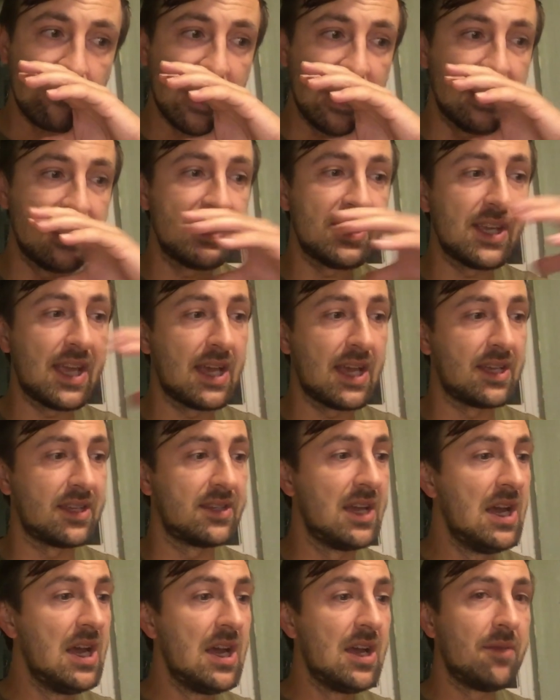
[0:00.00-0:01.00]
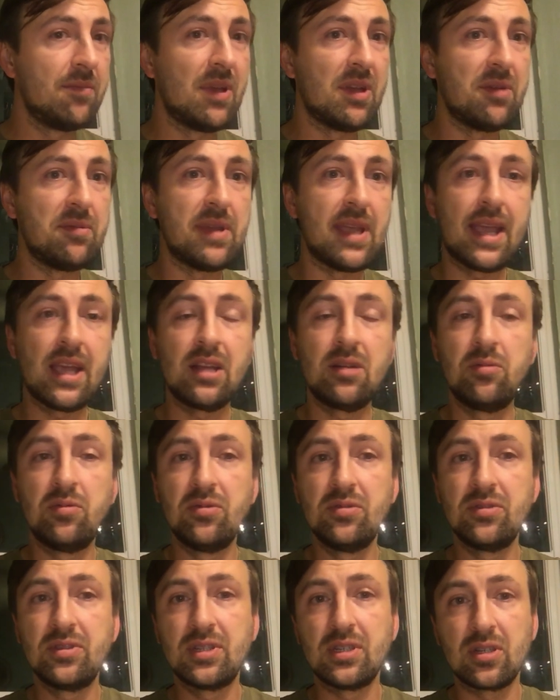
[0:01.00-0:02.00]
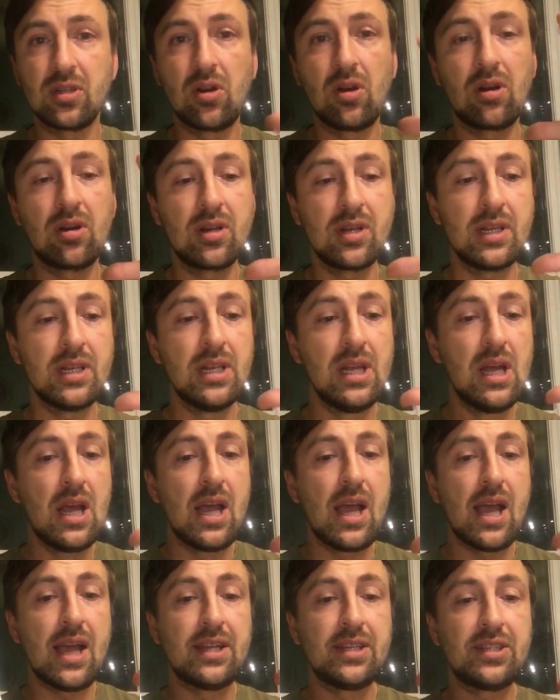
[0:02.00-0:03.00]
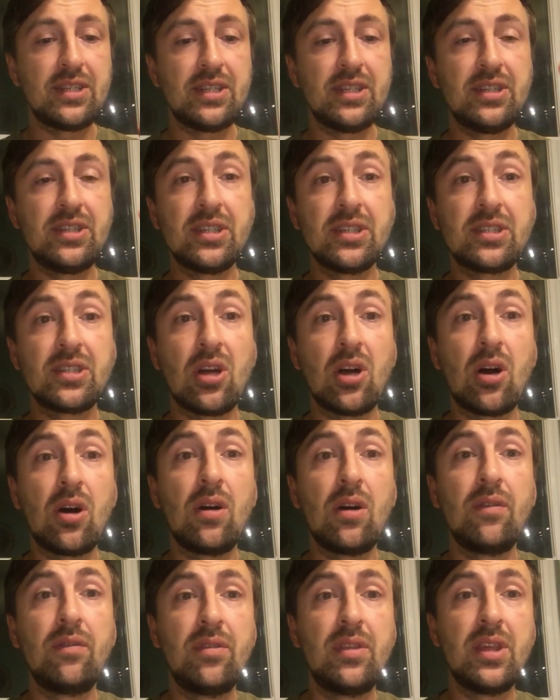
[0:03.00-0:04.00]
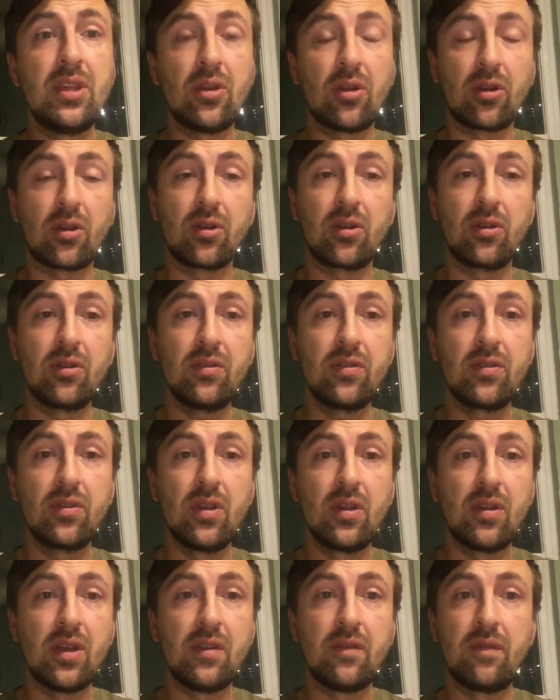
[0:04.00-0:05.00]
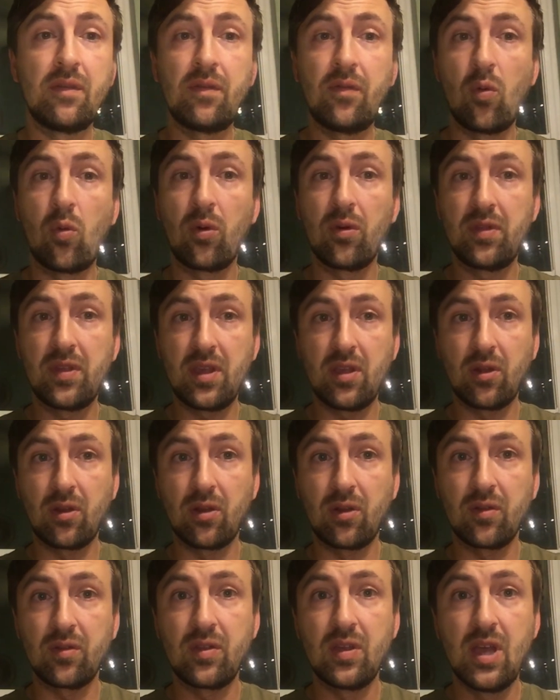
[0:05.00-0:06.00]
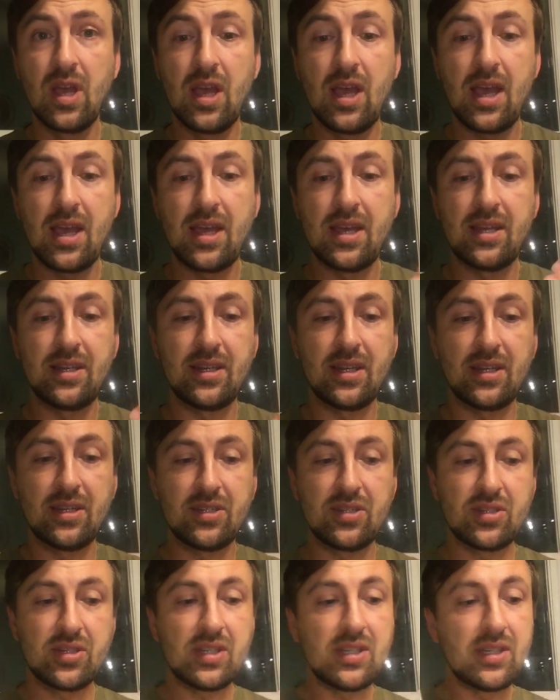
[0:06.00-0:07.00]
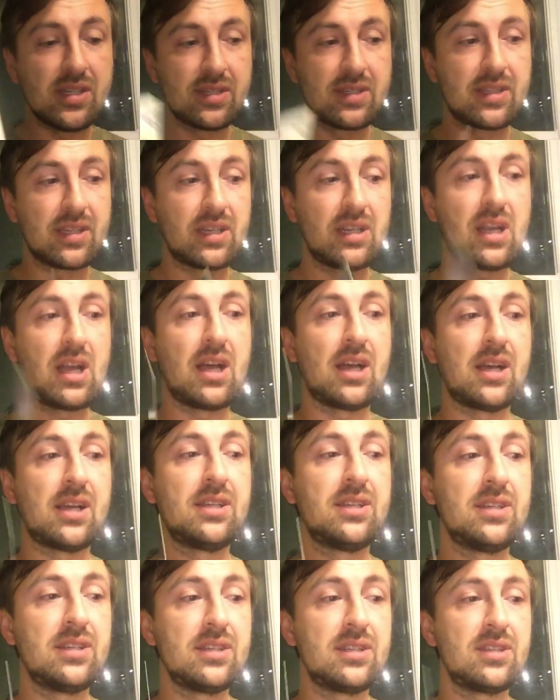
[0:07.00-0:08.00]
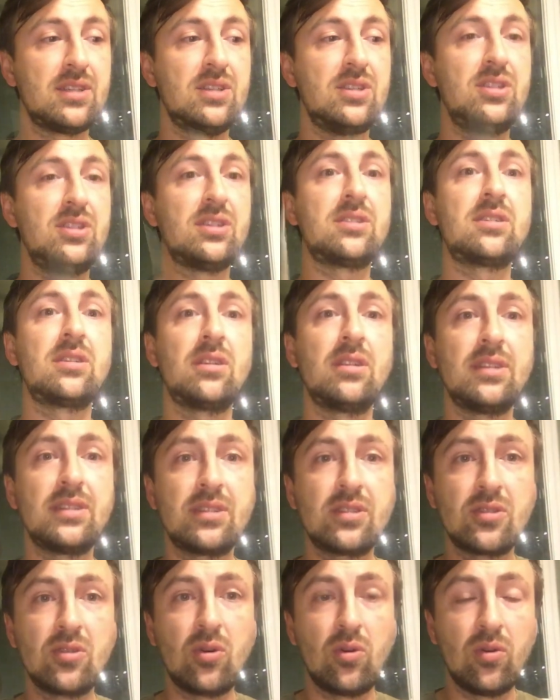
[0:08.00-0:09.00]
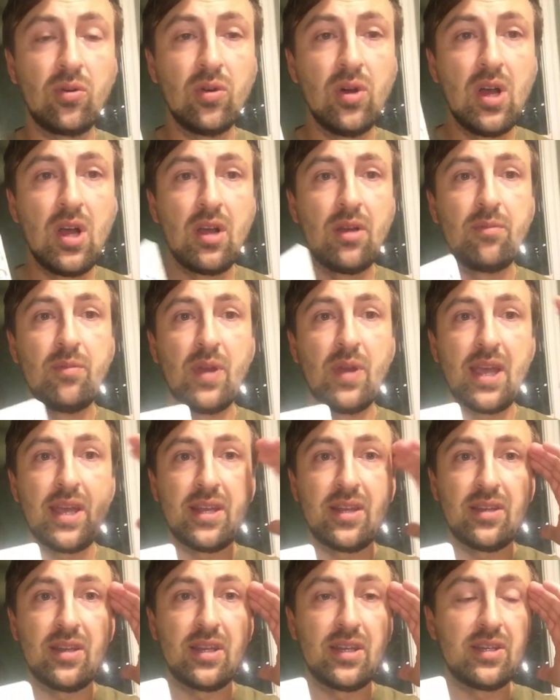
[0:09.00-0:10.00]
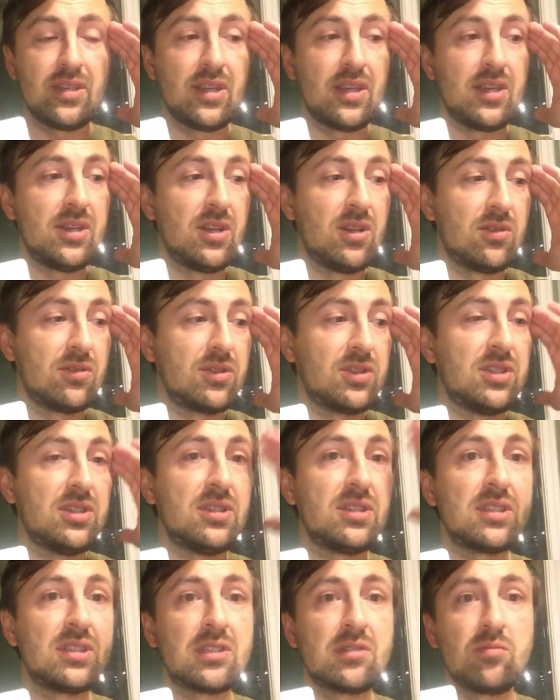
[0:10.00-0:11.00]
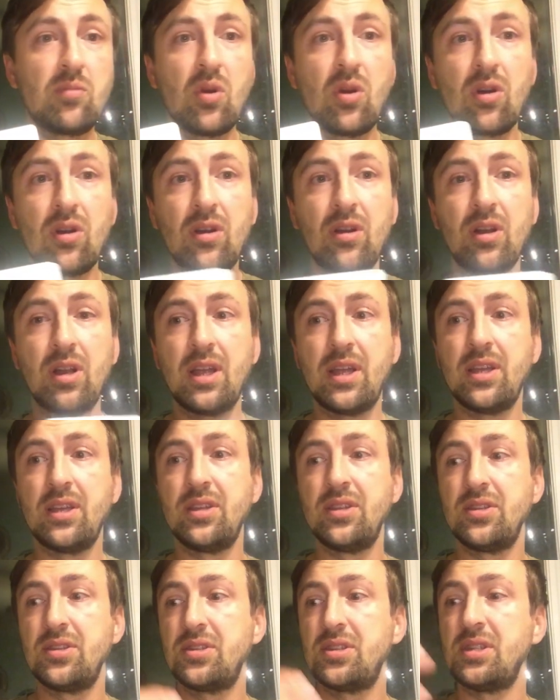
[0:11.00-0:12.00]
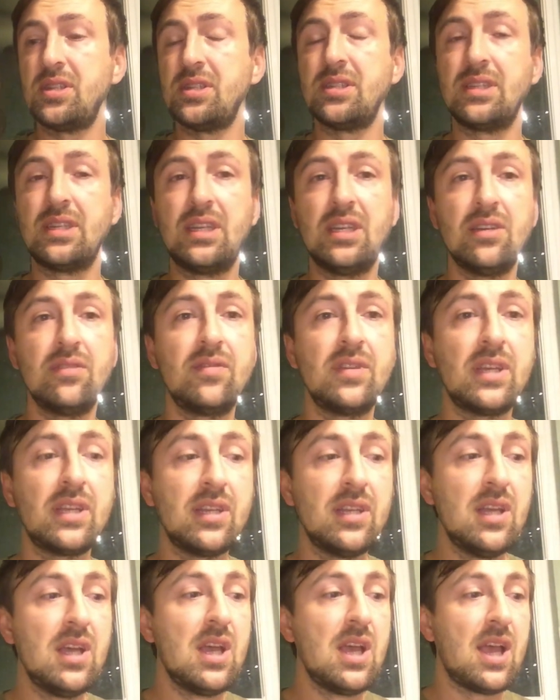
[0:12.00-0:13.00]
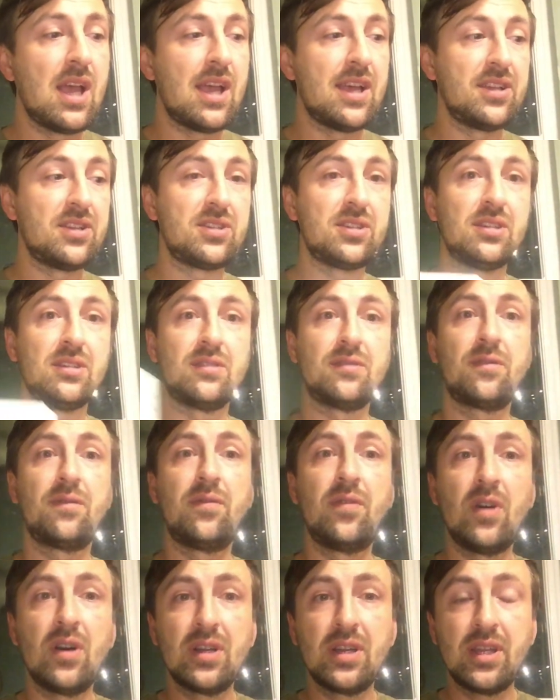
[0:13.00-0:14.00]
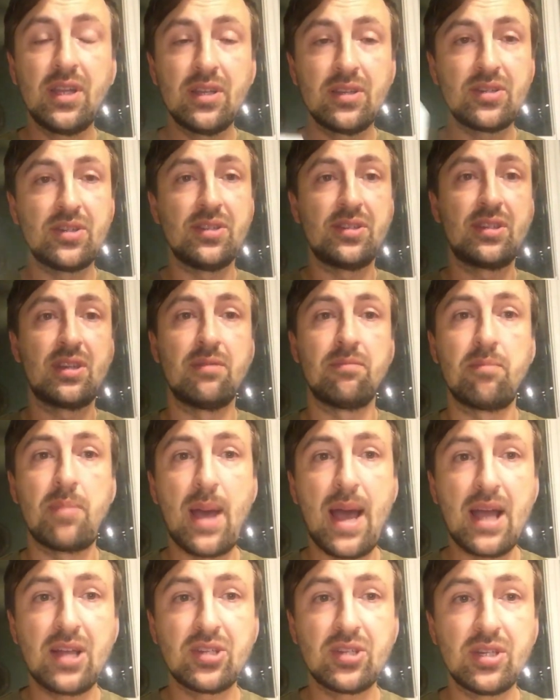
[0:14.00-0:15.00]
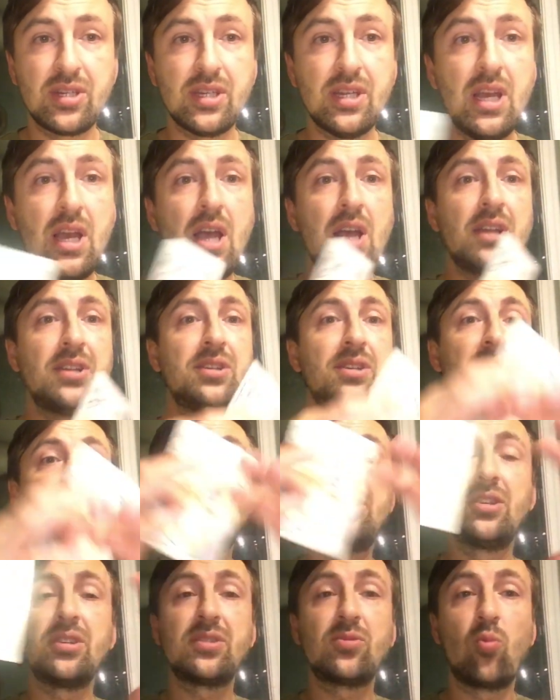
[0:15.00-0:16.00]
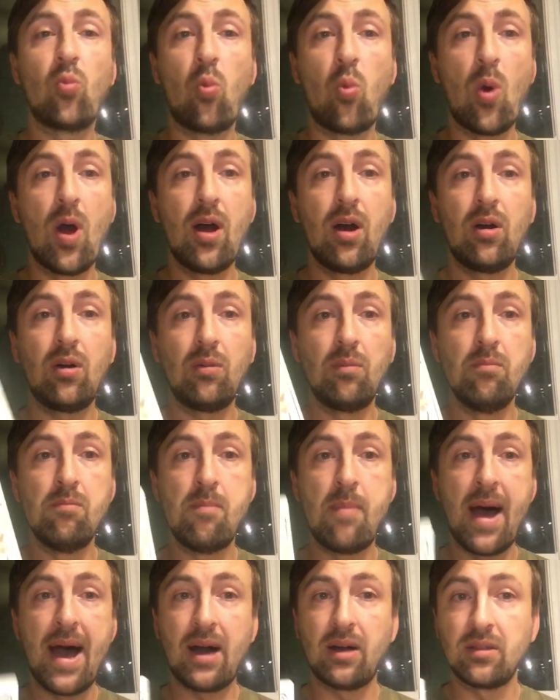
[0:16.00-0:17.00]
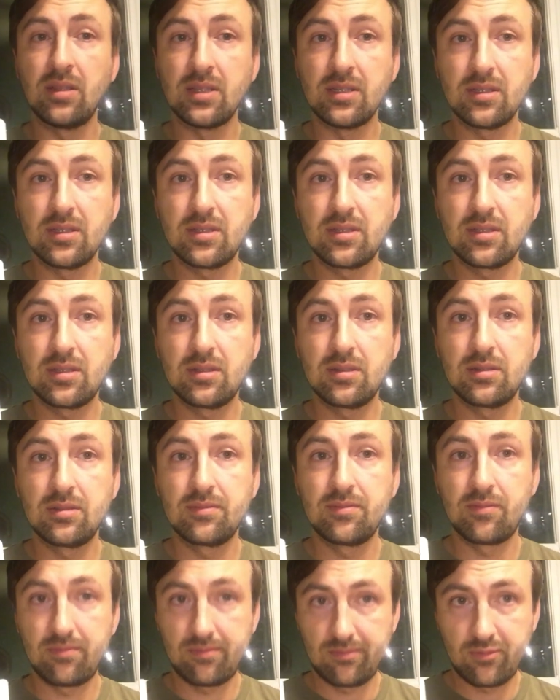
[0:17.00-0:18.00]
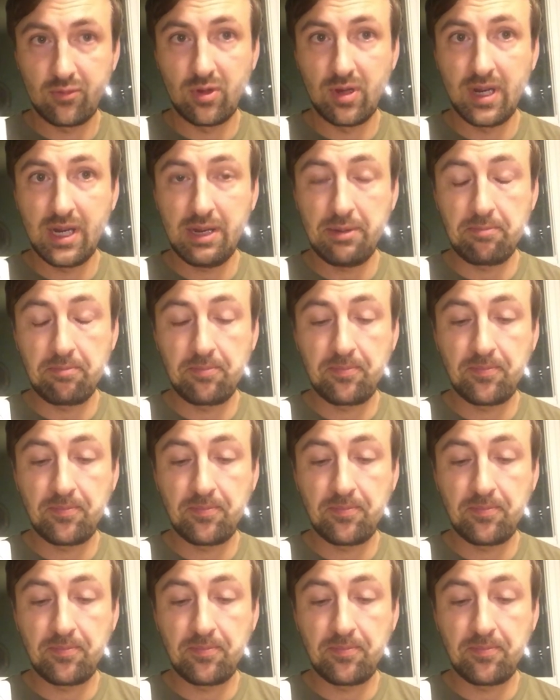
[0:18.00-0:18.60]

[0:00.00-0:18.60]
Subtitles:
And she has maybe animals and a garden, and she's just of the earth and for the earth. And she is the kindest, gentlest soul, and you know, she's smart and she's giving and she's funny and she's compassionate. She's just well balanced, right?